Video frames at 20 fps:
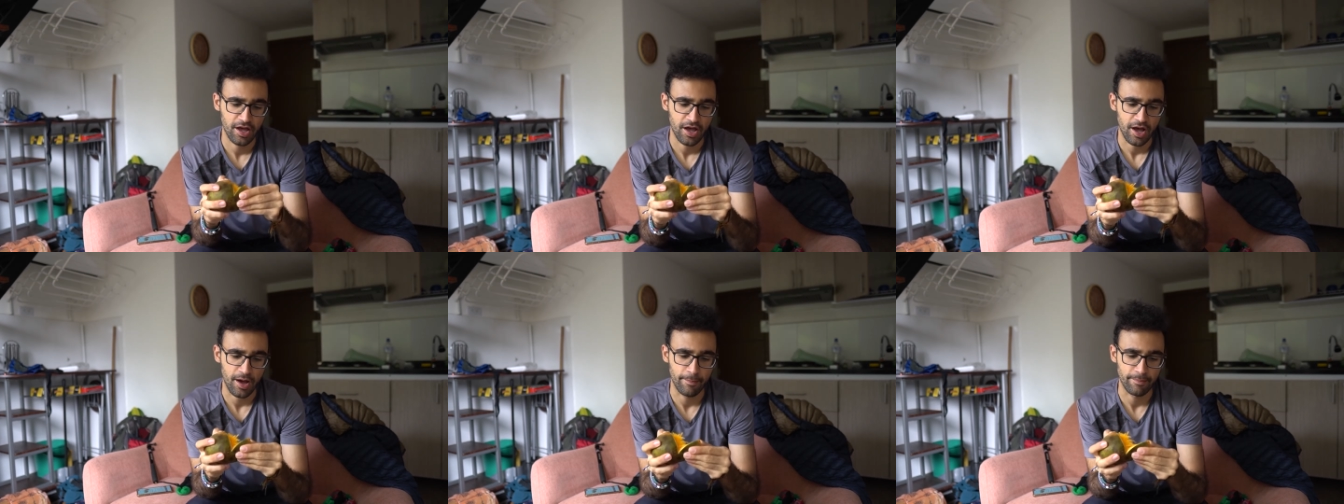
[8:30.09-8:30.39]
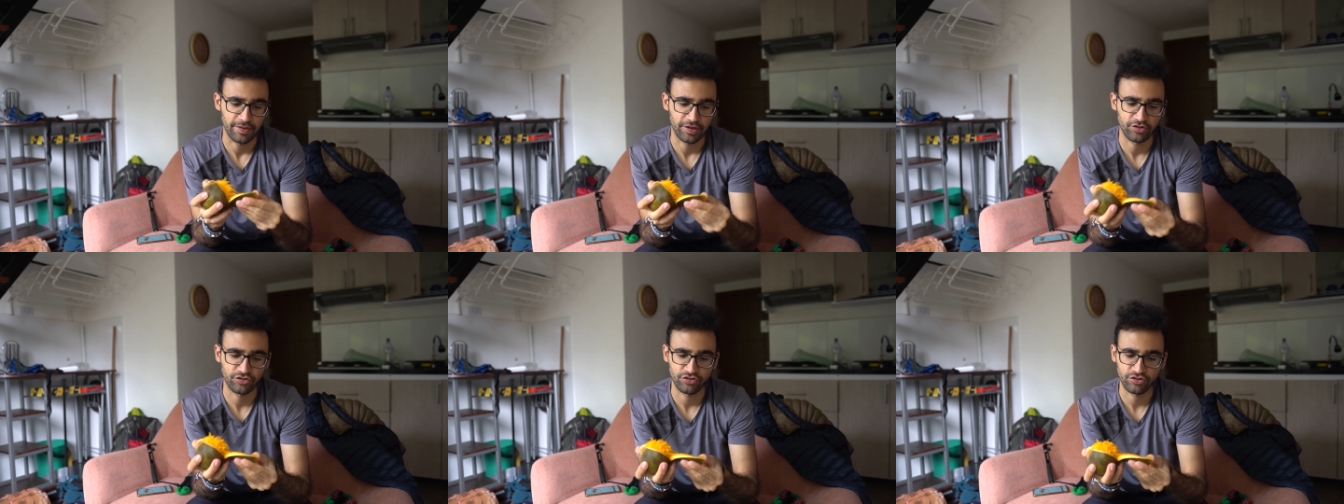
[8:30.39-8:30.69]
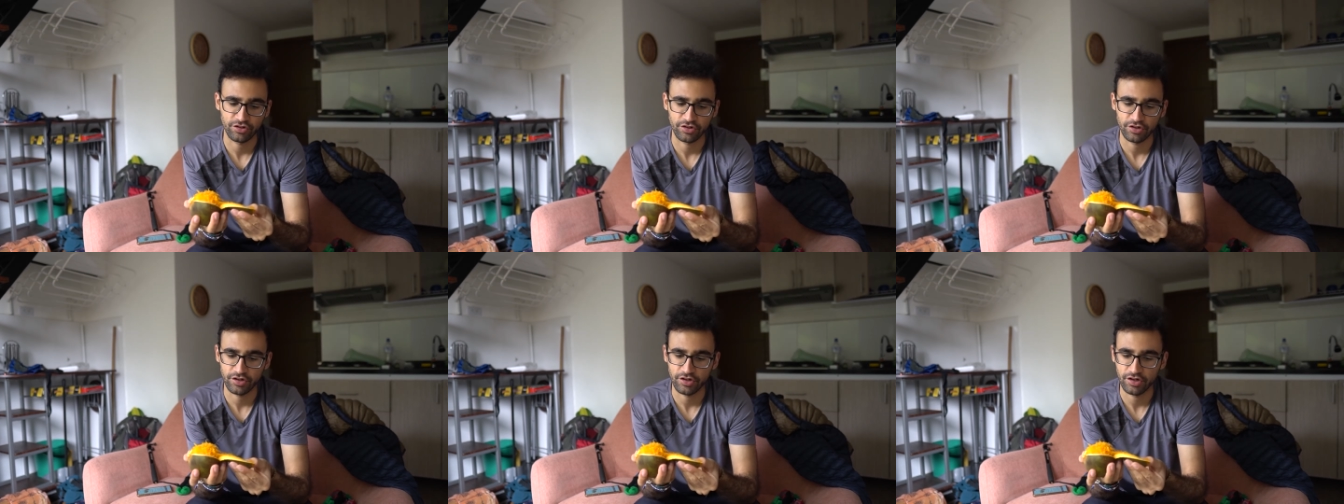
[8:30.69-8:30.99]
a
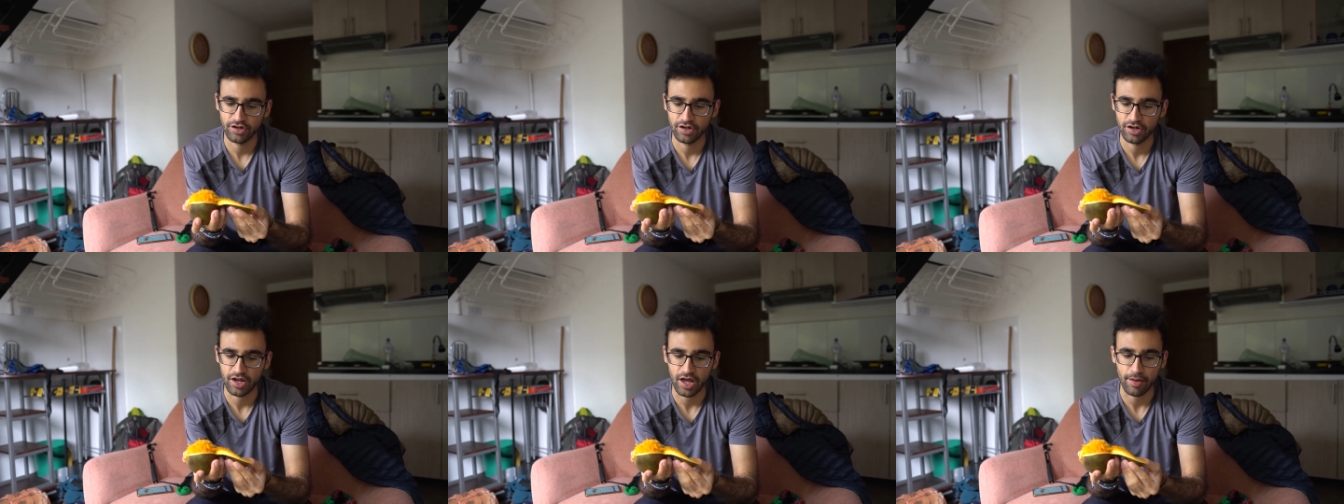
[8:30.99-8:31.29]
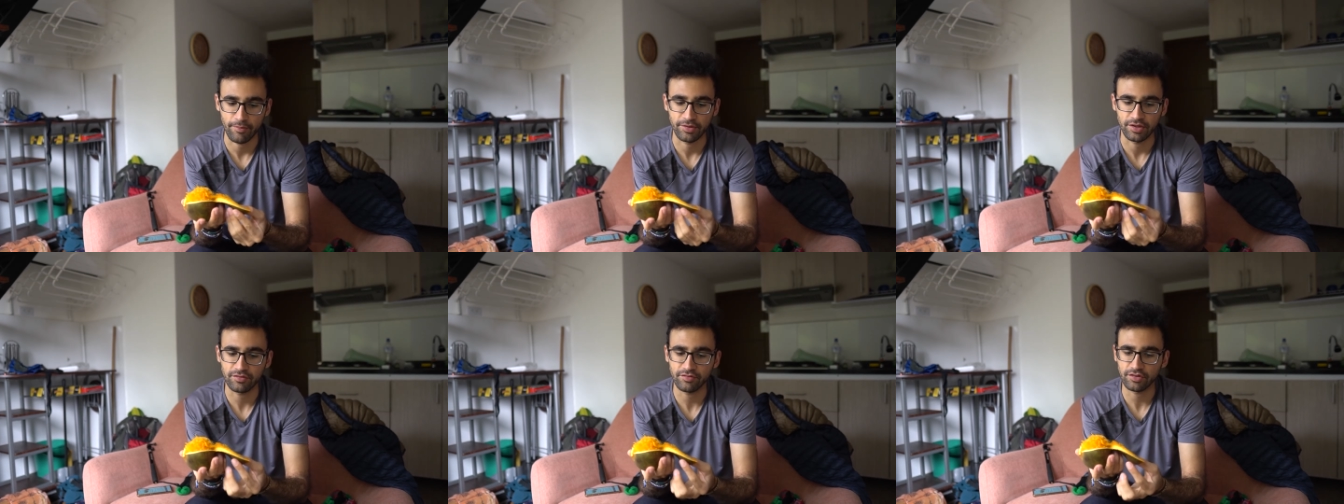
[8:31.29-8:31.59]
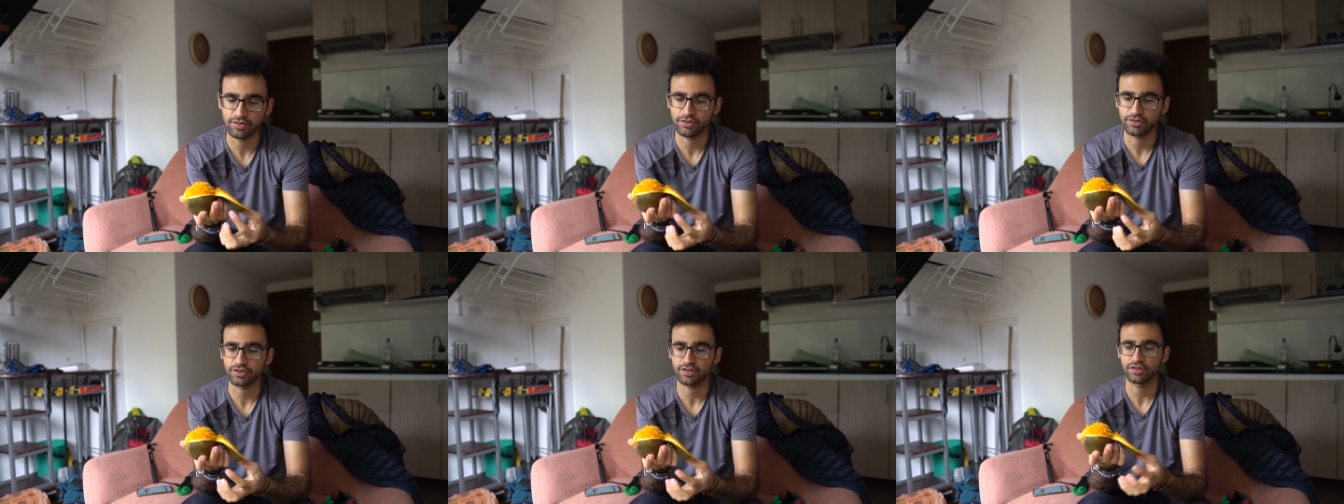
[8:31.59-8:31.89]
mixture. I mean, even
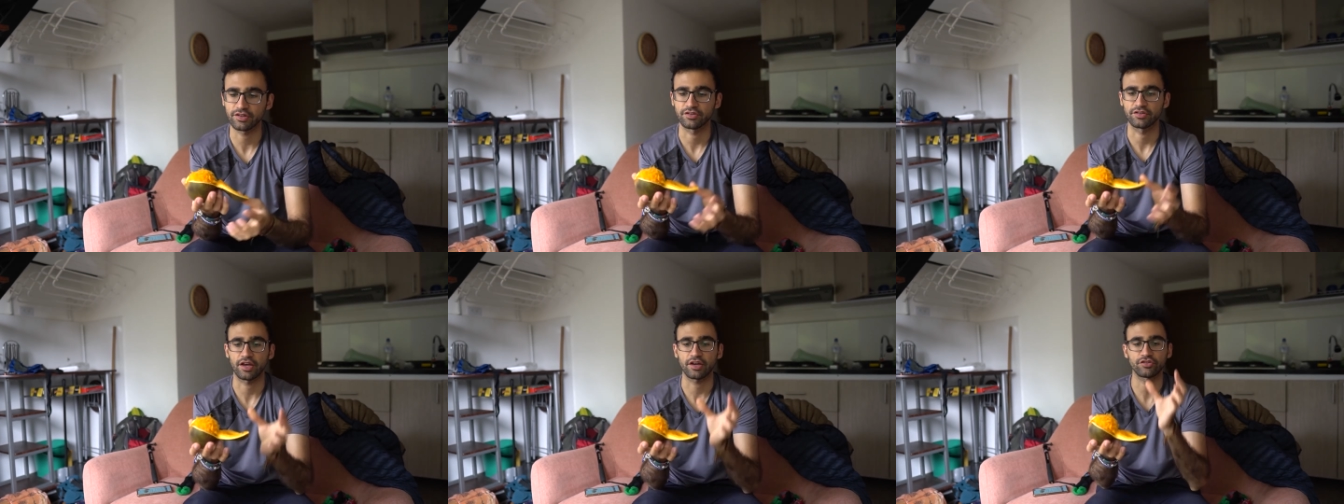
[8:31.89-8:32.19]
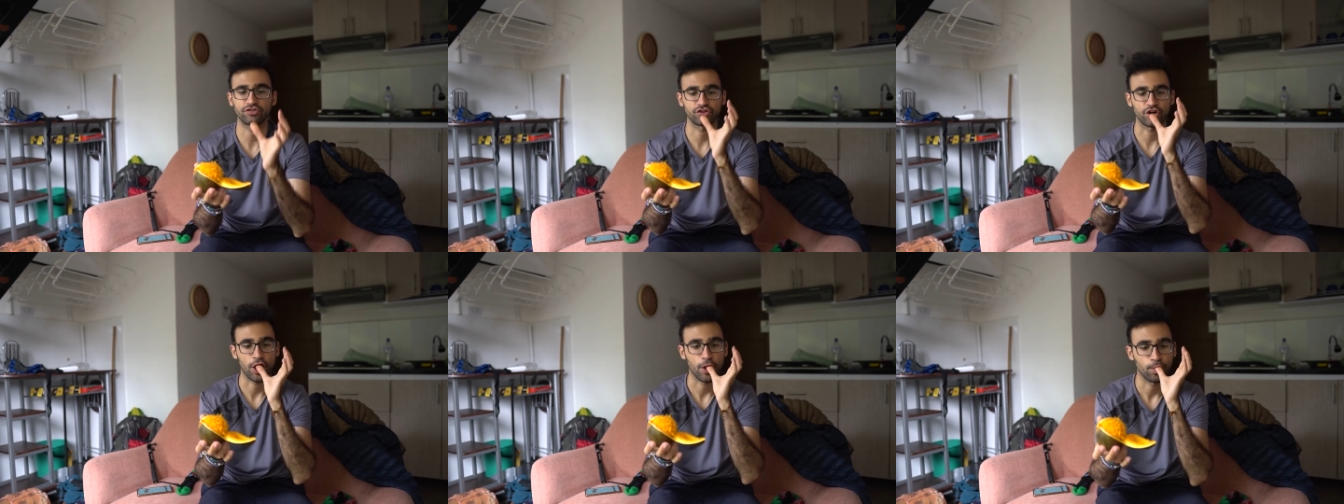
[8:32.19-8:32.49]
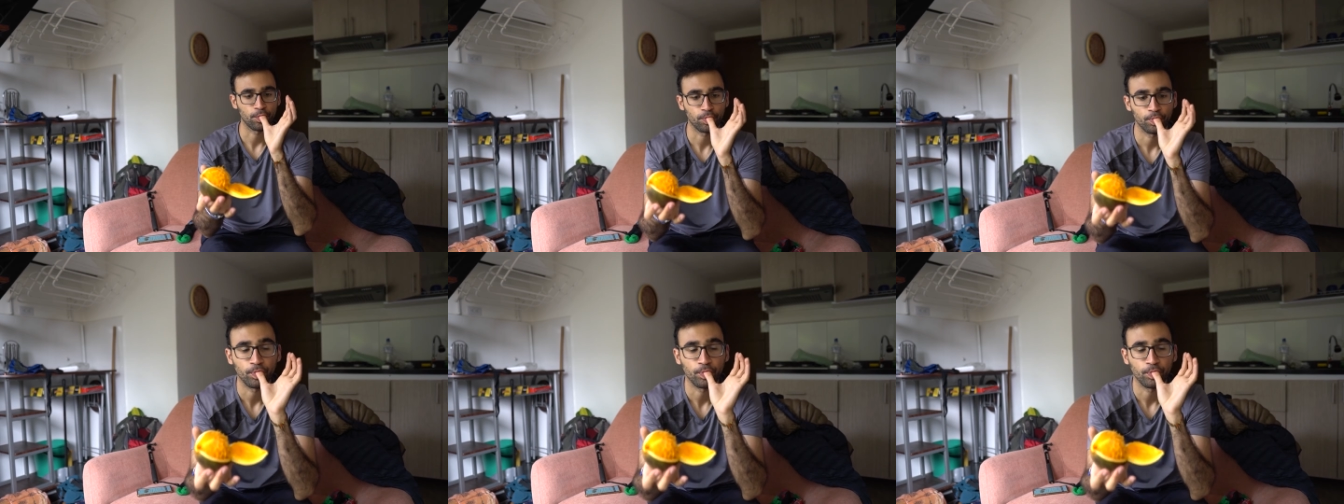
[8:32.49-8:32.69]
you look at the texture.